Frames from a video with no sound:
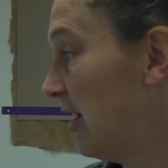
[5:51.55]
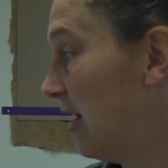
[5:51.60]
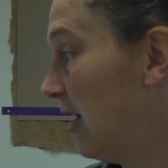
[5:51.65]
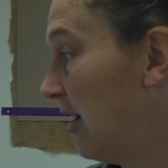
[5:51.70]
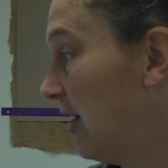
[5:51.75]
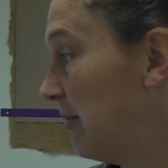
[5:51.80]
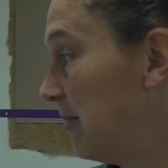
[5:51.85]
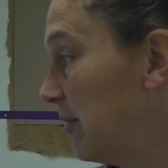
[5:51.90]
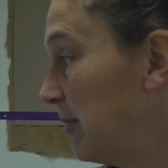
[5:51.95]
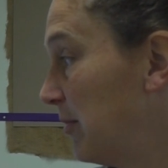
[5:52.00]

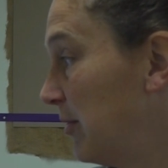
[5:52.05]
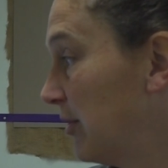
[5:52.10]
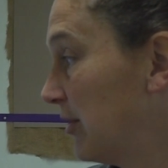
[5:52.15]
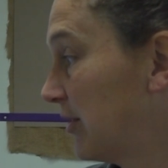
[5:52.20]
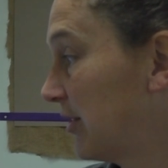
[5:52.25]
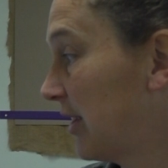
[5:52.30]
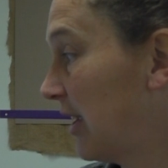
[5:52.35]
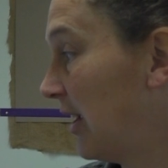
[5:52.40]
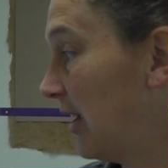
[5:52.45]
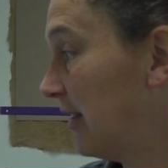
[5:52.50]
In
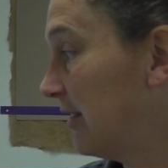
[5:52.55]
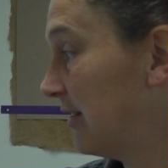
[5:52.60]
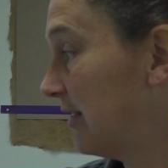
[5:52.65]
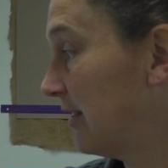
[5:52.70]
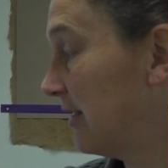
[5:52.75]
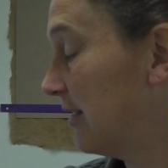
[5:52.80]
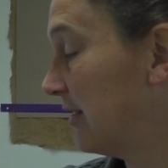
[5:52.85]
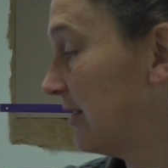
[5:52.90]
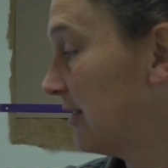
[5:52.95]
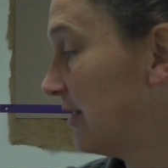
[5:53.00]
most
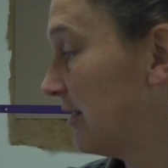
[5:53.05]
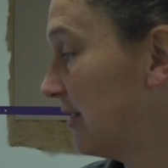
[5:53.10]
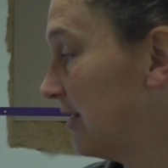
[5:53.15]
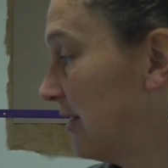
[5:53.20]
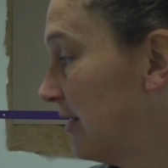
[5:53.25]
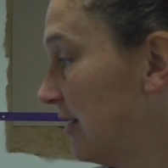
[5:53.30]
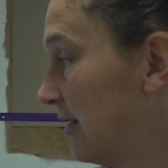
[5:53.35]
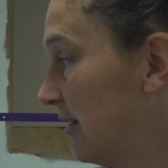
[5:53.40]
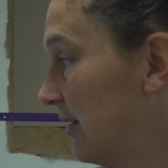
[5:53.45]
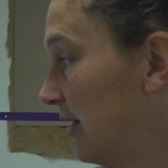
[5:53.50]

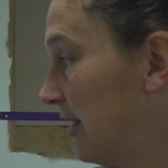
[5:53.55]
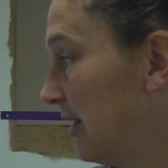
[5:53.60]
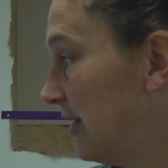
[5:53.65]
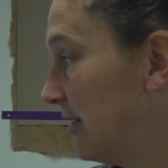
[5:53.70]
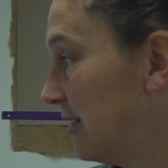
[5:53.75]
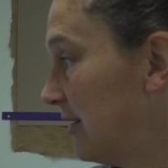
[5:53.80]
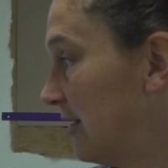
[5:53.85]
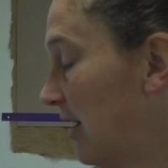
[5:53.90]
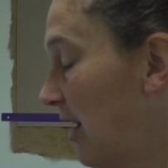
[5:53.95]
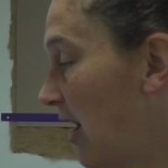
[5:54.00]
cases,
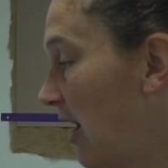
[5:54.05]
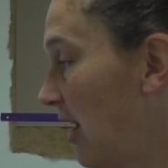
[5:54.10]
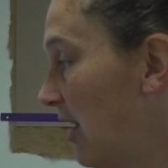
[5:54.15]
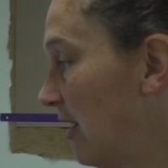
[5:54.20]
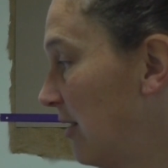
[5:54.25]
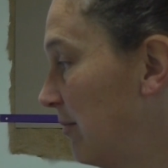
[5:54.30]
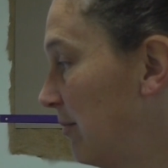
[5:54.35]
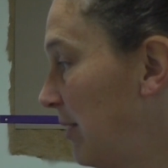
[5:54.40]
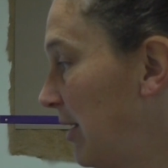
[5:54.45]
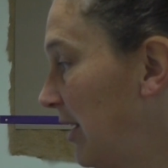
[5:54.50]
it's
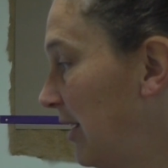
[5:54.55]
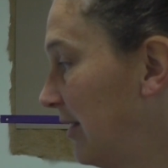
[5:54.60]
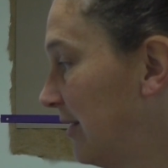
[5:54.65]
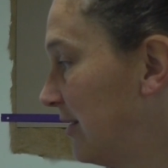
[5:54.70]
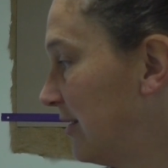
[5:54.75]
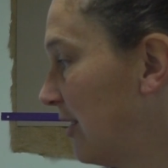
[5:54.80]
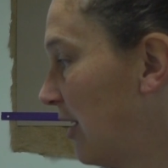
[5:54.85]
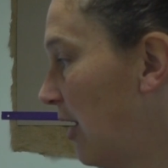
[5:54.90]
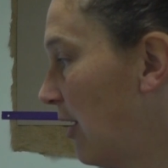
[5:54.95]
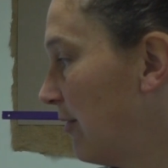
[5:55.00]
not
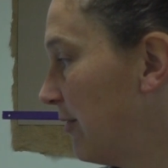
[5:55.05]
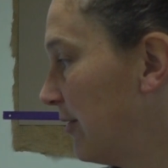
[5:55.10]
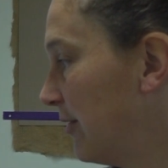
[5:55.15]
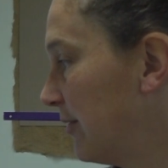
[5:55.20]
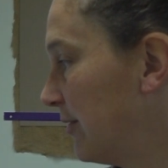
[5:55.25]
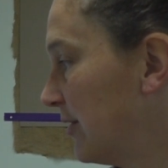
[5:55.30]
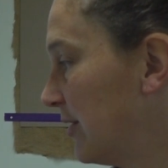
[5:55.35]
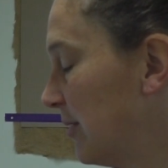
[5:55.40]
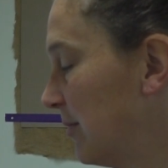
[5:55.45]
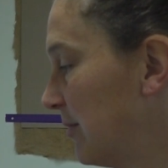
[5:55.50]
based off
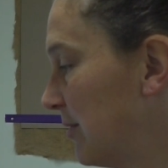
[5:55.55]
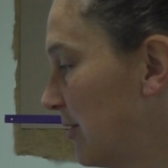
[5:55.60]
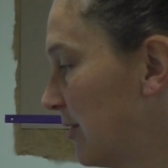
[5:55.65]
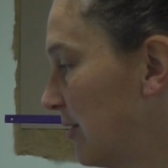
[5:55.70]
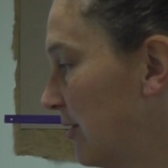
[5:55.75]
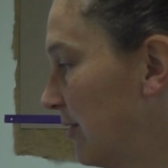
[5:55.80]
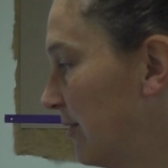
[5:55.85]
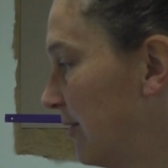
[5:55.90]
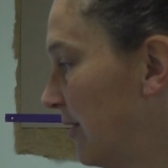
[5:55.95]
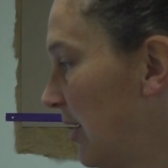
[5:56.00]
of some
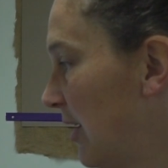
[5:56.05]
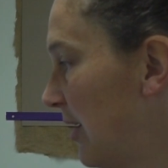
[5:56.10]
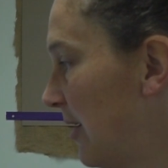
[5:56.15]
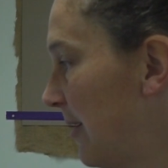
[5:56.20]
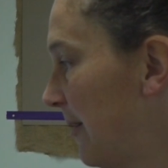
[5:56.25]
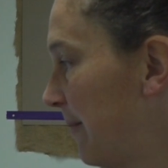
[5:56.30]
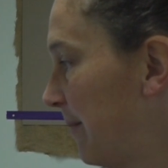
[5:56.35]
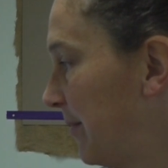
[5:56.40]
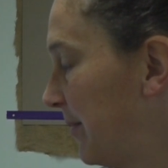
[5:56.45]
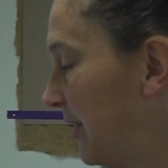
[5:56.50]
sort of
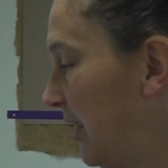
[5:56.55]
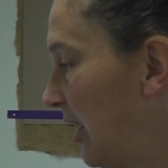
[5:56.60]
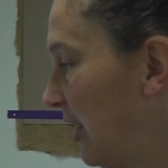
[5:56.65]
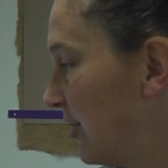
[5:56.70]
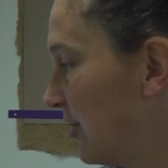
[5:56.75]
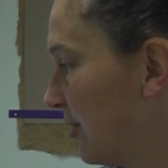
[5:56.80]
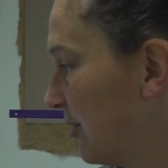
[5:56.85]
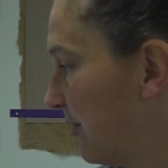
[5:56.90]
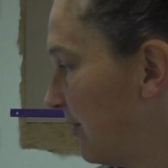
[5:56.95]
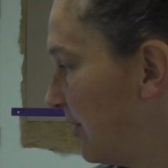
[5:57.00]

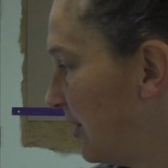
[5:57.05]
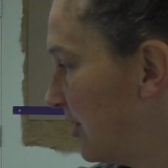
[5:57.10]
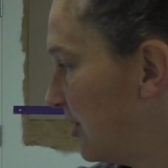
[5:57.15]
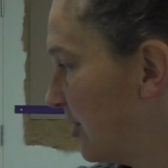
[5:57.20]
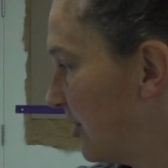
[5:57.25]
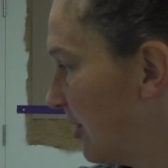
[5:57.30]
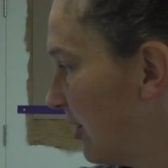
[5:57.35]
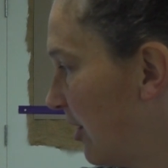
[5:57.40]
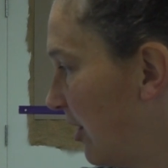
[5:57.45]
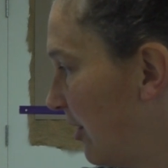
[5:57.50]
nature
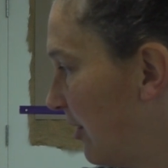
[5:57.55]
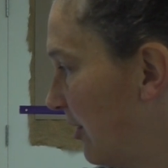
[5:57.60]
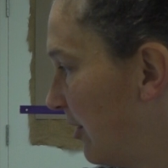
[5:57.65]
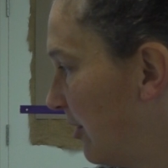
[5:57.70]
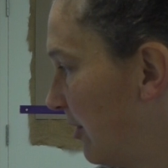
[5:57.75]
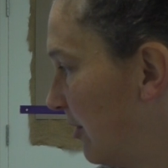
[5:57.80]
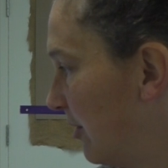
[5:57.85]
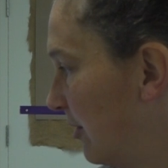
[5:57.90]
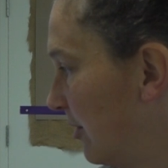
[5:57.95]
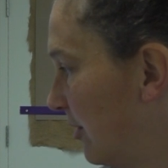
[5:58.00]
feature,
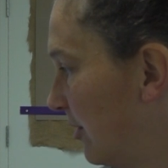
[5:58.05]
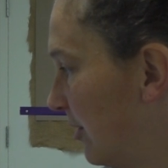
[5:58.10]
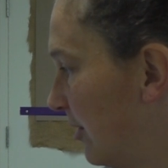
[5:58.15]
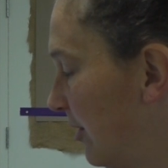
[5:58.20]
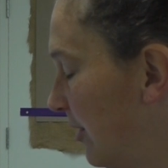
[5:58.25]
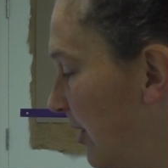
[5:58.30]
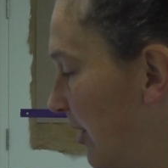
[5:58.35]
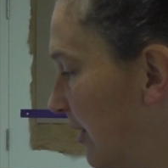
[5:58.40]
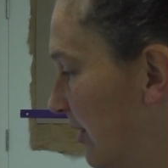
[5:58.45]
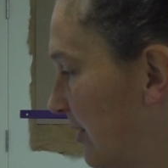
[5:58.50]
although
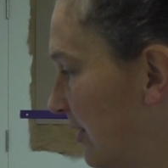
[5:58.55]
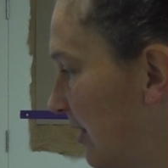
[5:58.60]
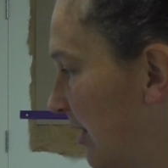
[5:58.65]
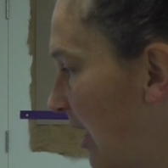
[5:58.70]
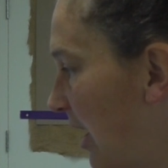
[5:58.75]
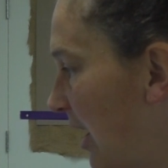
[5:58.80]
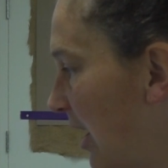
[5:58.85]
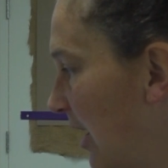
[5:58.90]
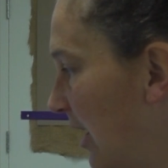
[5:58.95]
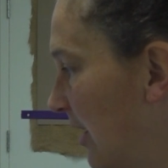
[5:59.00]
this
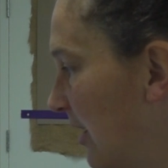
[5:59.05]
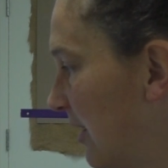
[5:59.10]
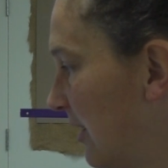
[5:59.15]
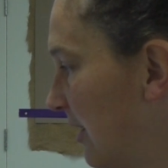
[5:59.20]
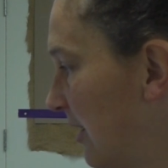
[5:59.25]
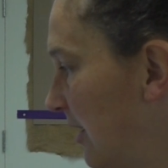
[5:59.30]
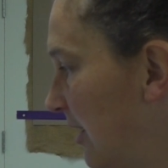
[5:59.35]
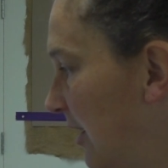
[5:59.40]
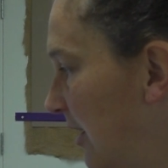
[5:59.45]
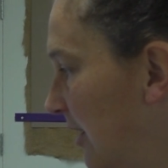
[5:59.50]
line
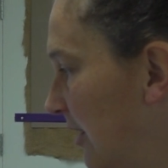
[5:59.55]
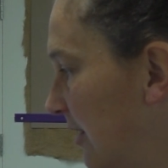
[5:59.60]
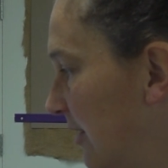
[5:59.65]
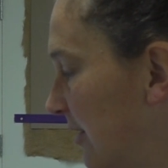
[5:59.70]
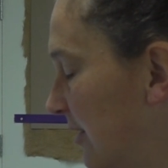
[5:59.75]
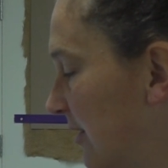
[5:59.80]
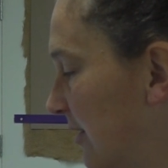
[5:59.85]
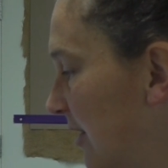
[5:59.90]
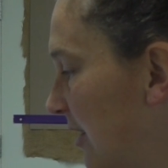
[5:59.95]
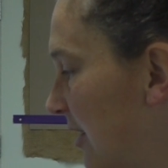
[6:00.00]

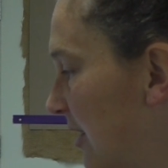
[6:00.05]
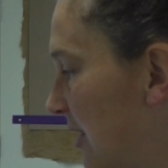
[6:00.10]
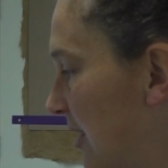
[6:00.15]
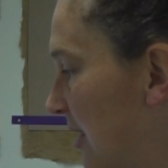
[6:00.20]
is.